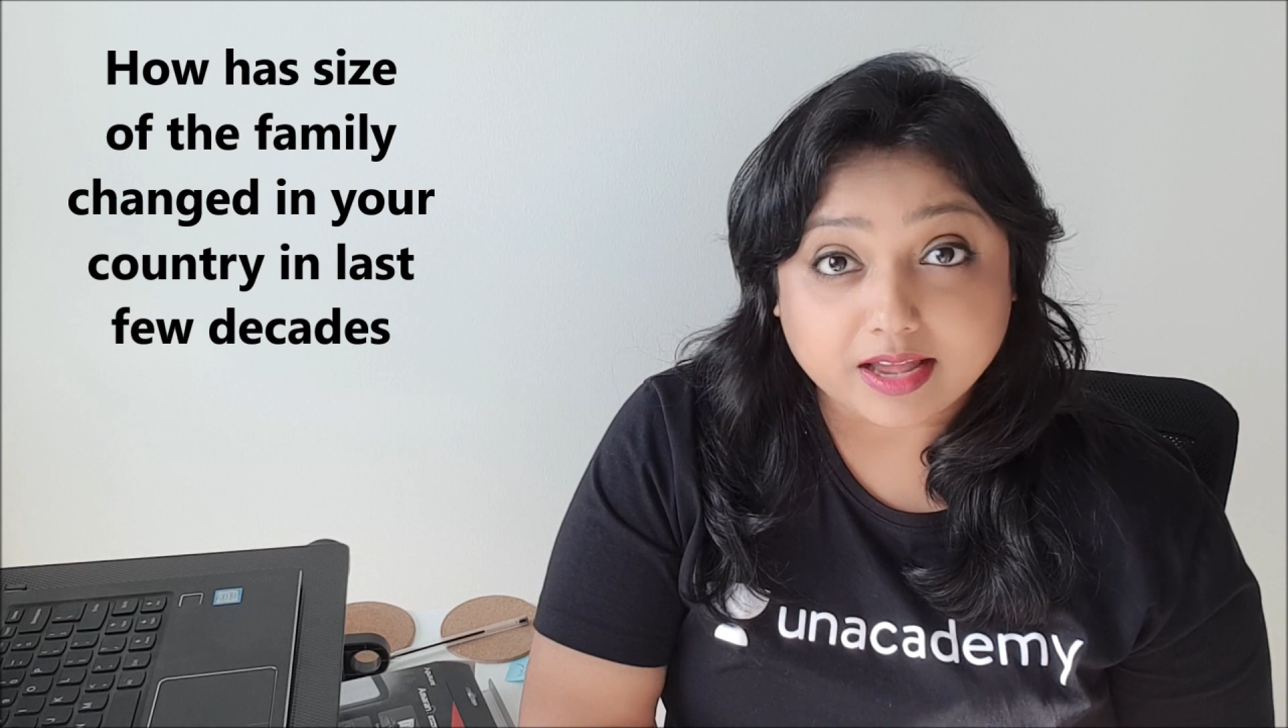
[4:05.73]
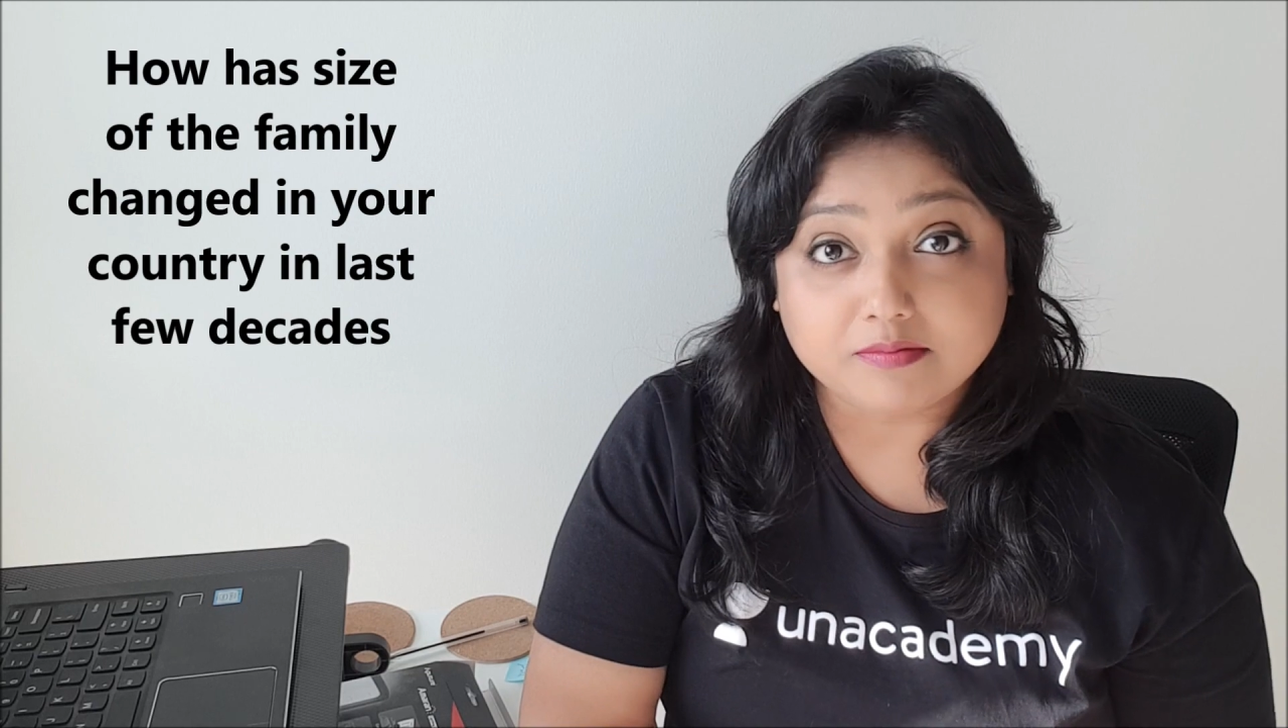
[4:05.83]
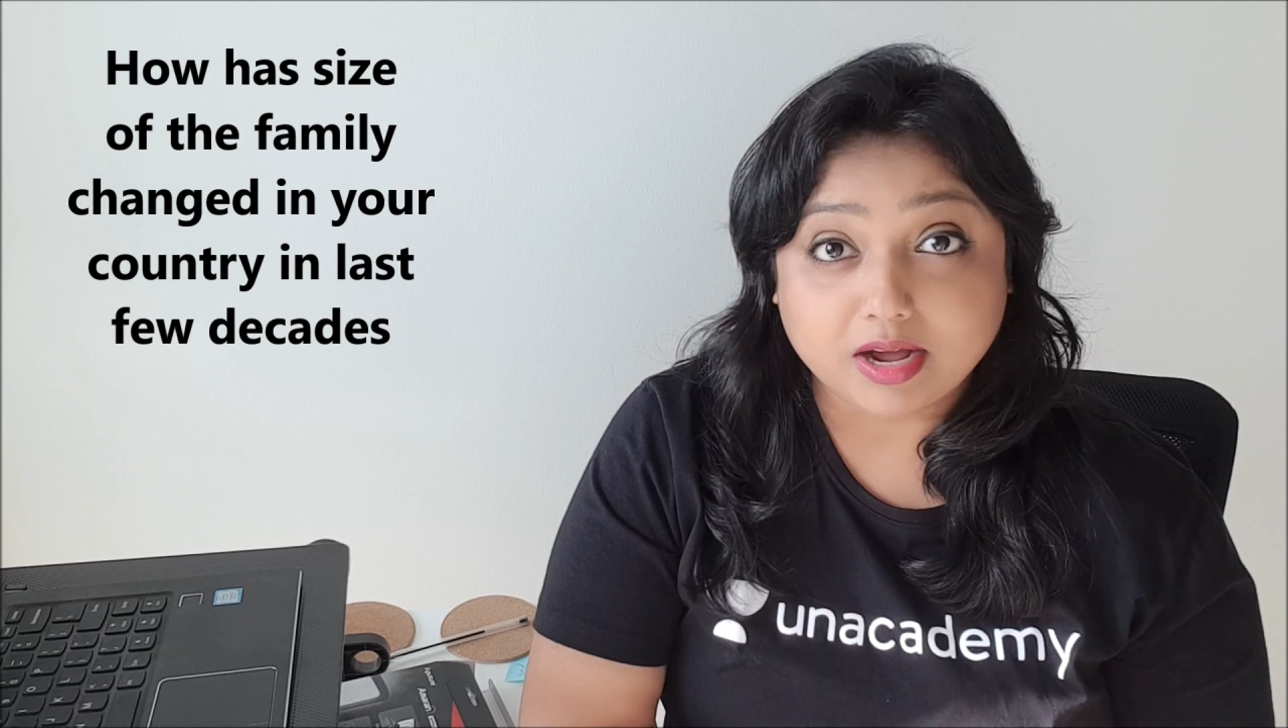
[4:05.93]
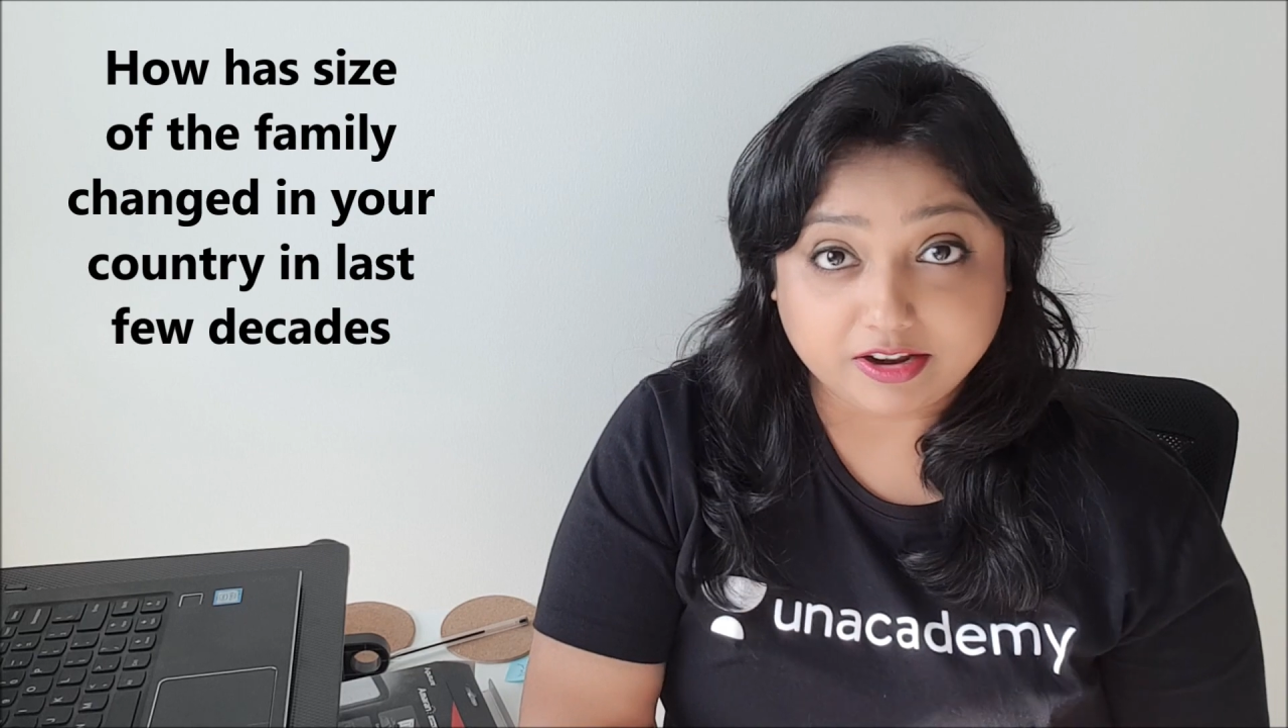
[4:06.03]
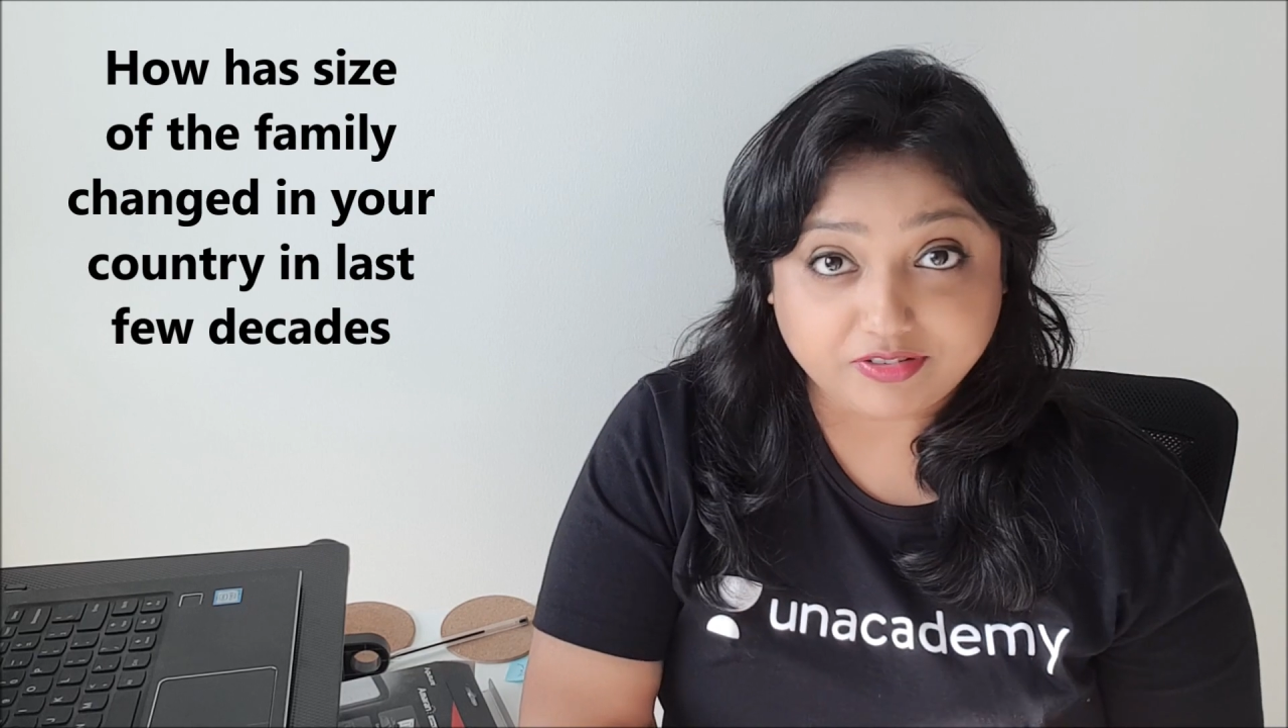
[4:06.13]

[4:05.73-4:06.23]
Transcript: and my